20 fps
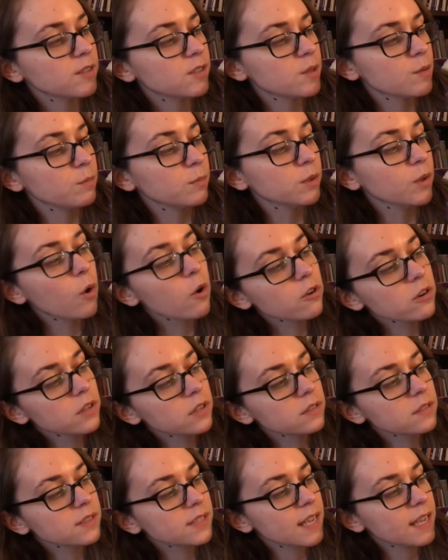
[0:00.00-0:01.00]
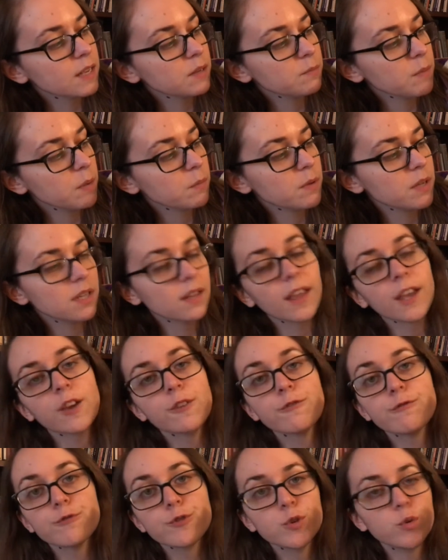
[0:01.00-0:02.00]
some laurels and maybe like
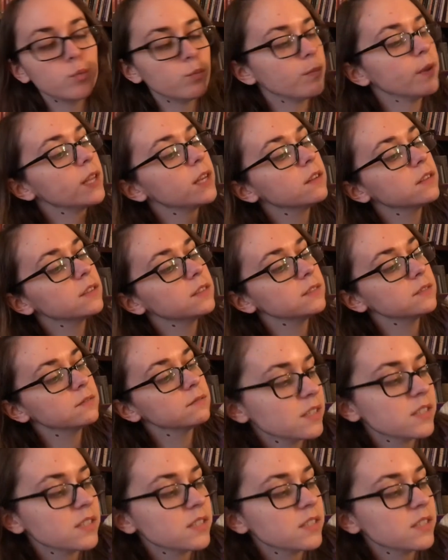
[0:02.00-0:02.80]
a fruit beetle.